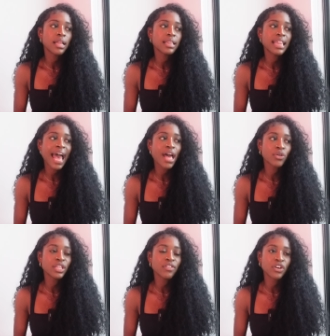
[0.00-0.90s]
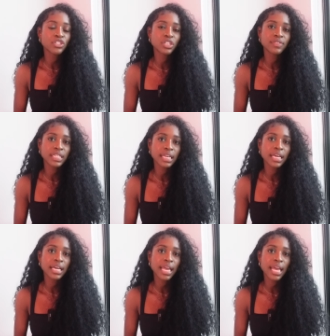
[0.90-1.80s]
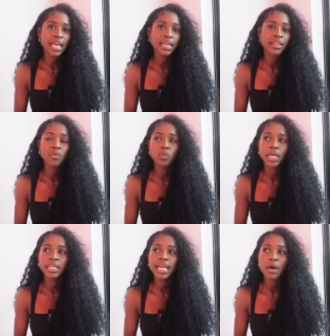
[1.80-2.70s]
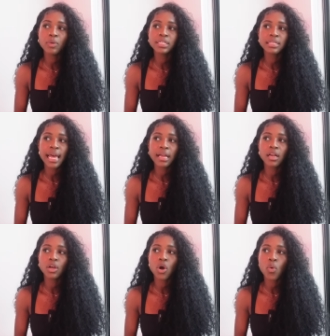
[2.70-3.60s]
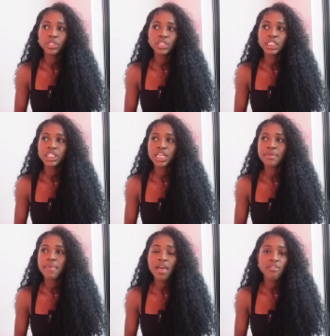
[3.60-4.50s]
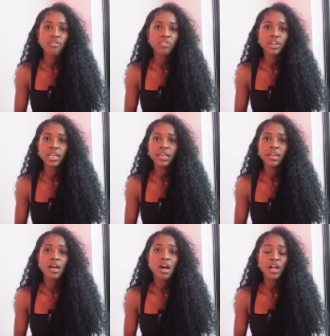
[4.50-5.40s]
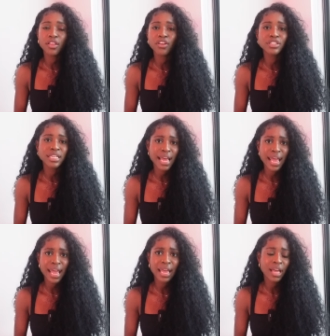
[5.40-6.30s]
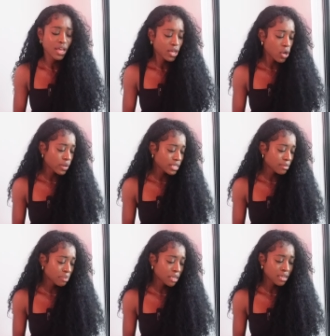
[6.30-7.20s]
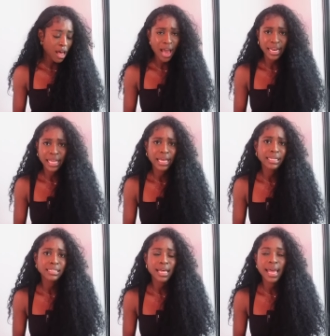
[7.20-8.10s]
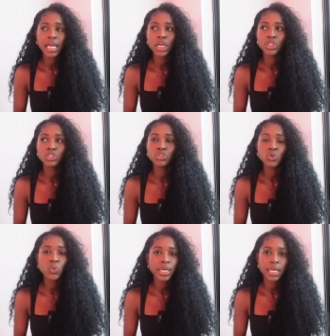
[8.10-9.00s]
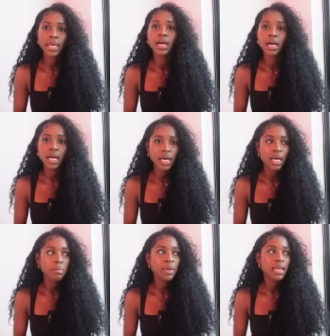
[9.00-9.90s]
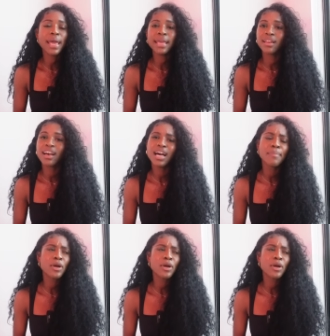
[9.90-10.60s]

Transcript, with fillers: that healthy version of Tia again. The one that was like going to the gym every other day, going to Pilates, like doing it up, waking up